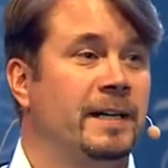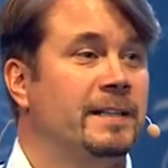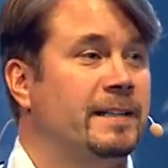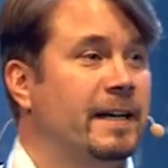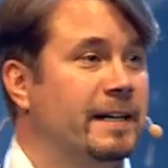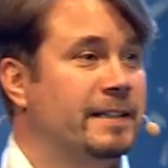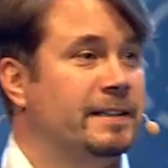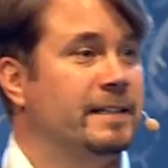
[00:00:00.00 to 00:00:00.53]

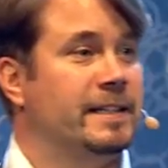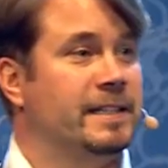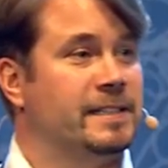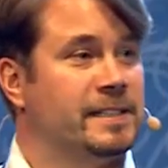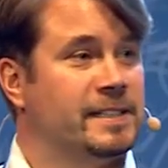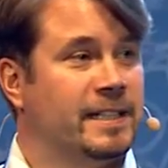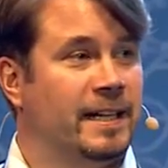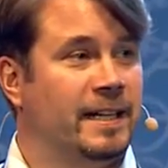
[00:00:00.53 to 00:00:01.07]
that it
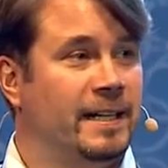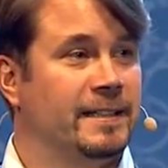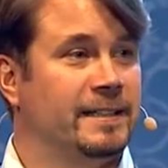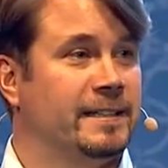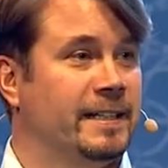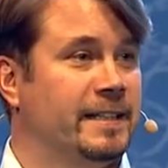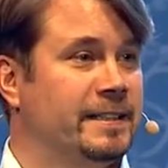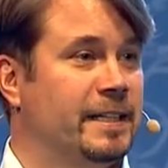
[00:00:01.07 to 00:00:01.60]
is
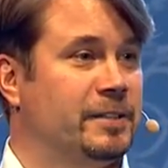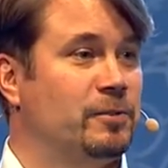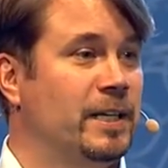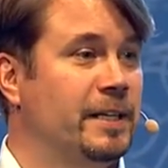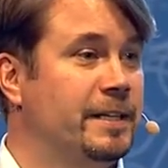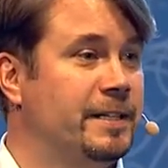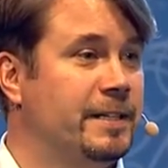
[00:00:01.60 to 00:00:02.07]
content that really